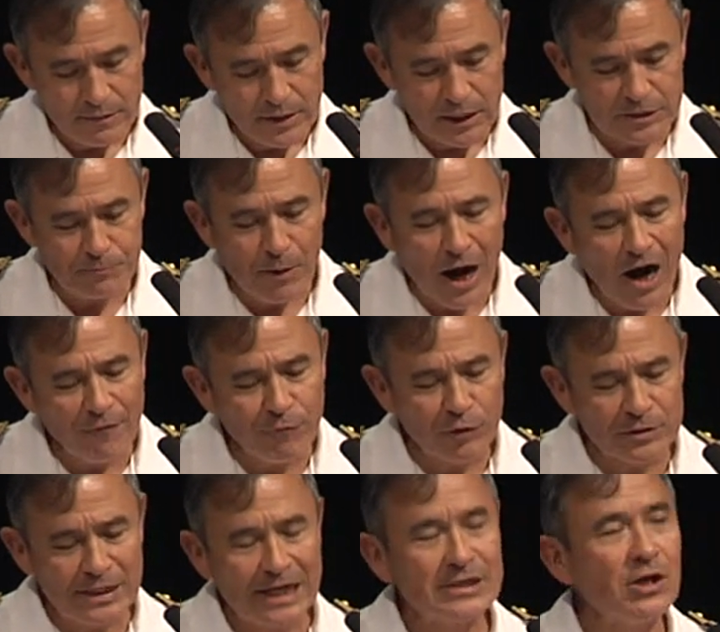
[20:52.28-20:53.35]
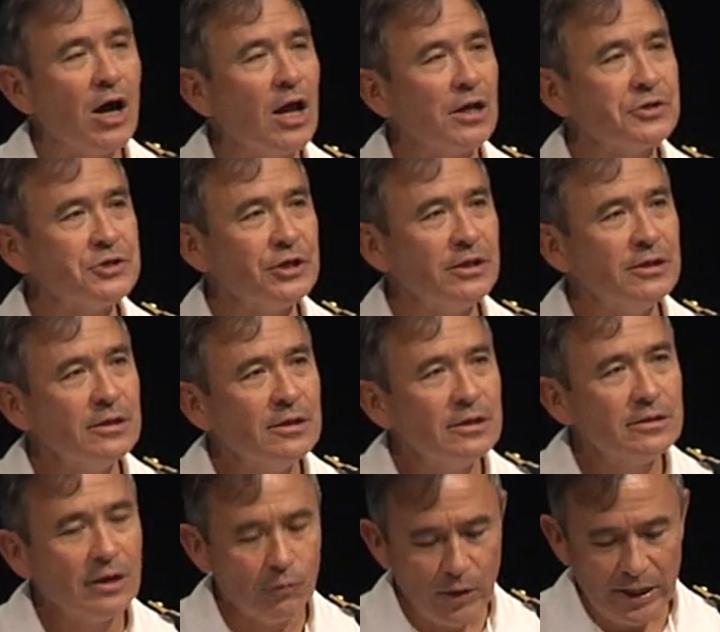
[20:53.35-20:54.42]
It's powerful technology
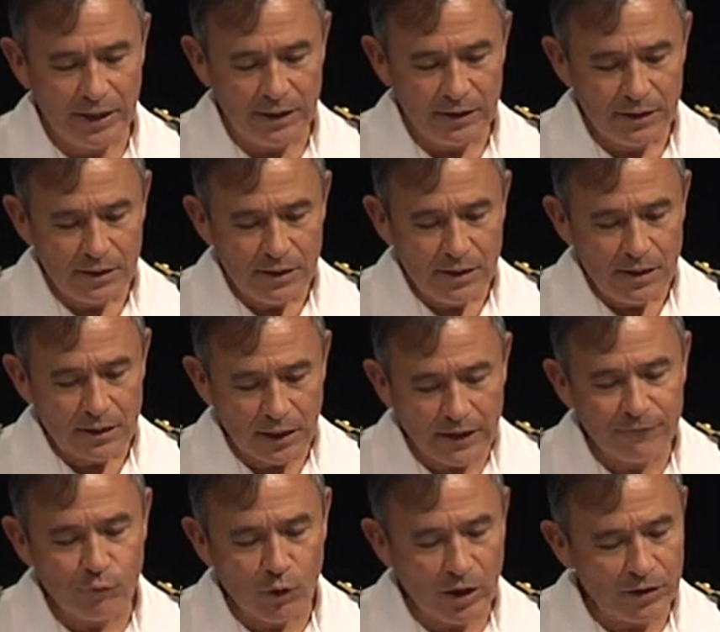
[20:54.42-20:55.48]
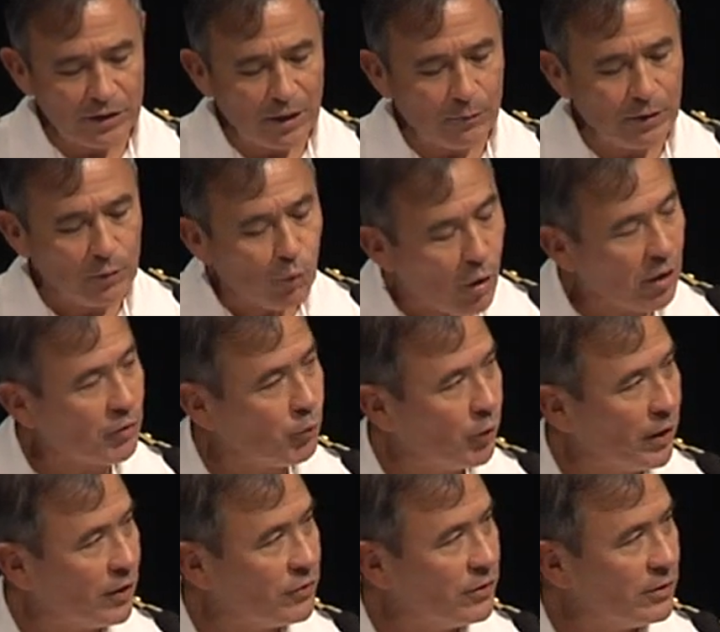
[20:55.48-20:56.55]
that we live with, that we work
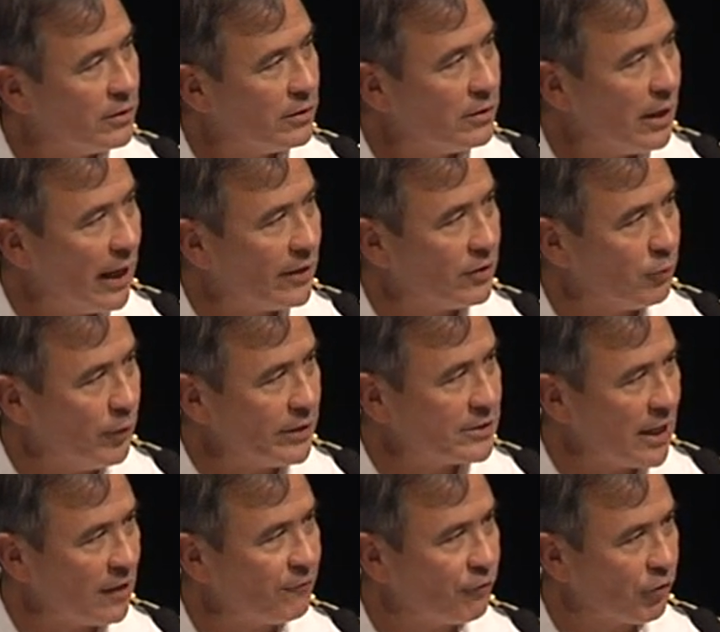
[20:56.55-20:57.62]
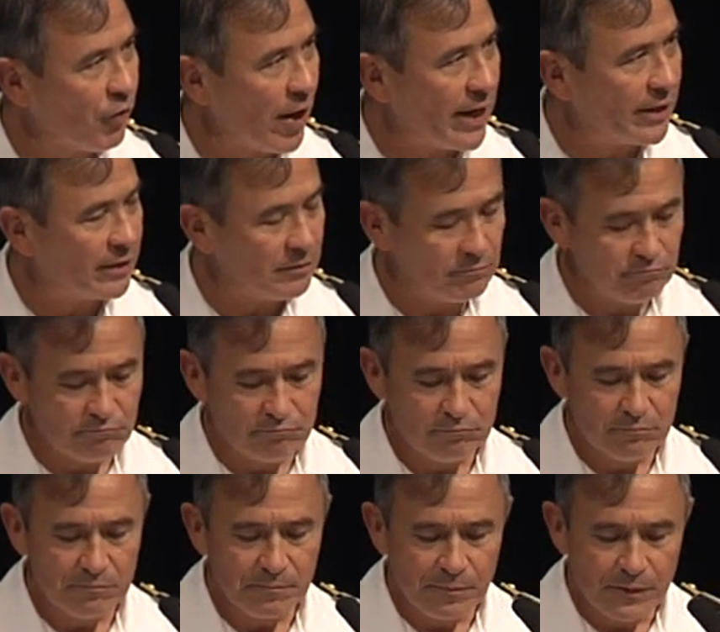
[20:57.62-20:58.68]
with, and that we take for granted.
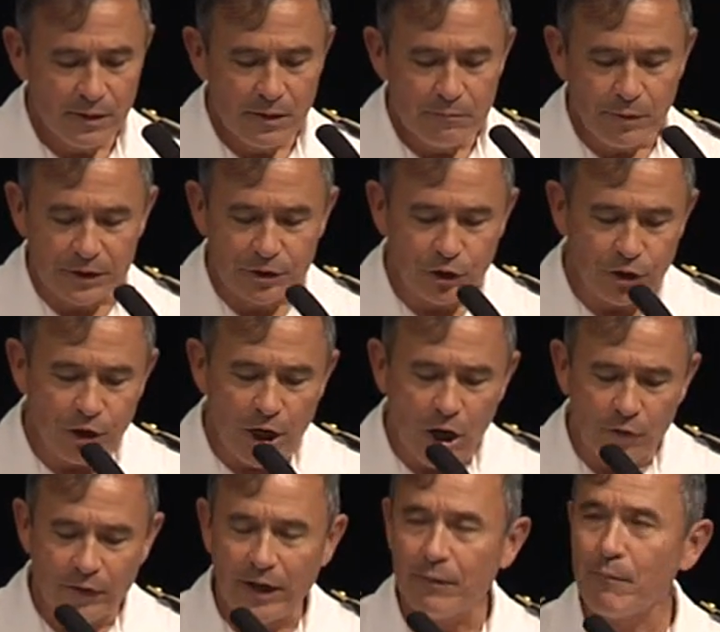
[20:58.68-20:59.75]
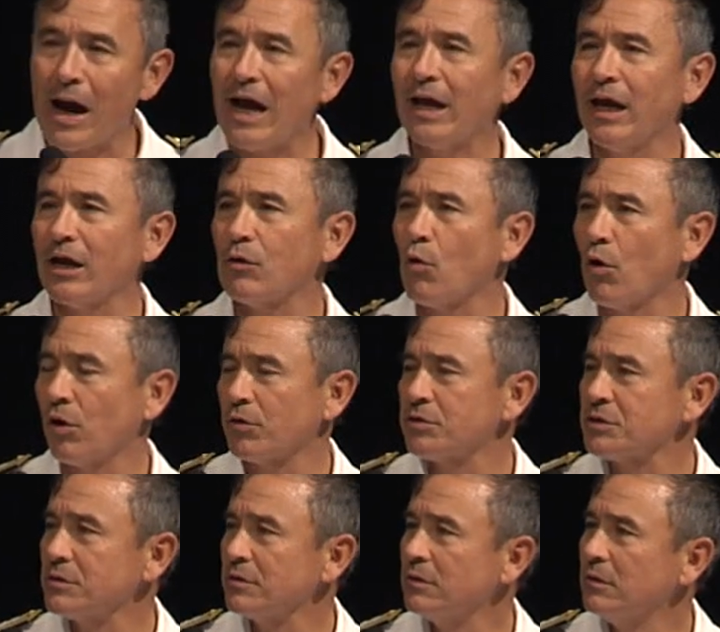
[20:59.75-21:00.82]
But do you know that in my
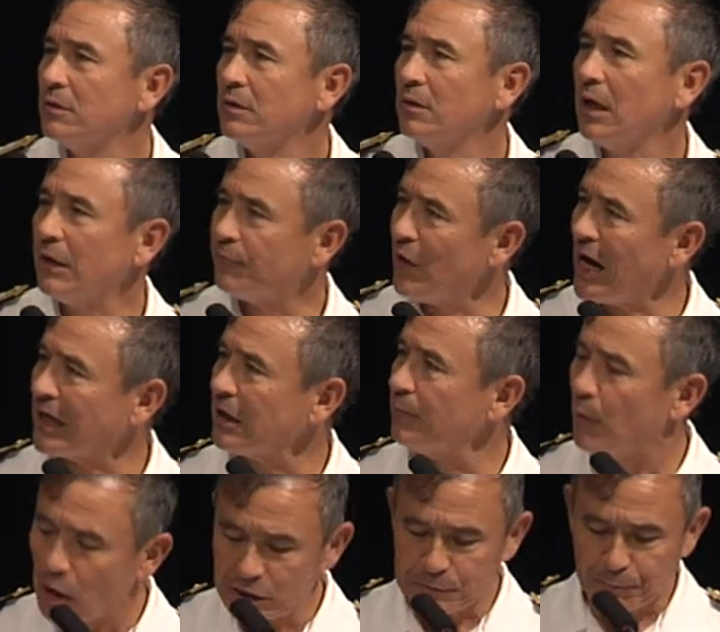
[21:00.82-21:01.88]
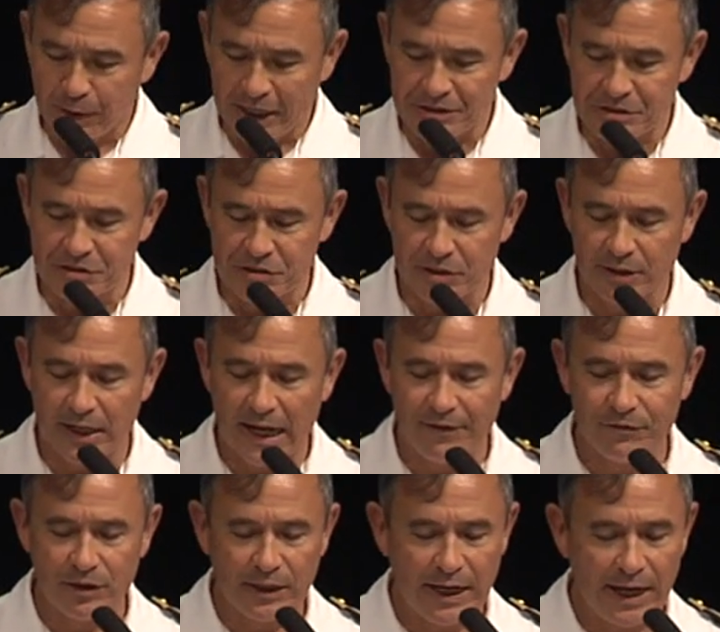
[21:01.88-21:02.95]
headquarters, in fact, in most places in the
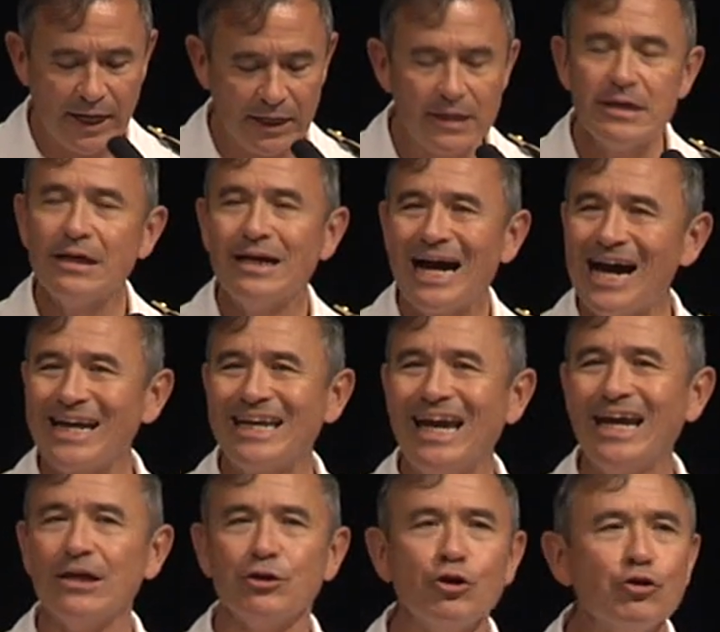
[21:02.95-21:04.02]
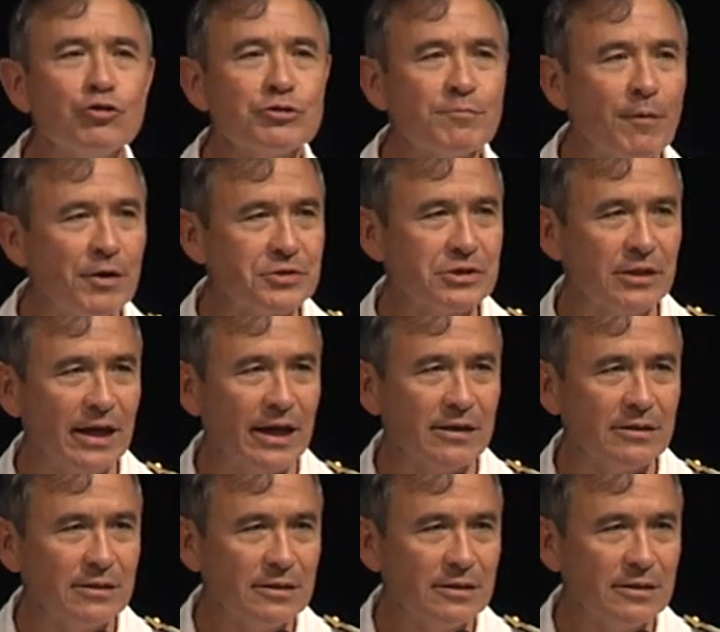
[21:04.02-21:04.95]
Navy today, I can't use most of that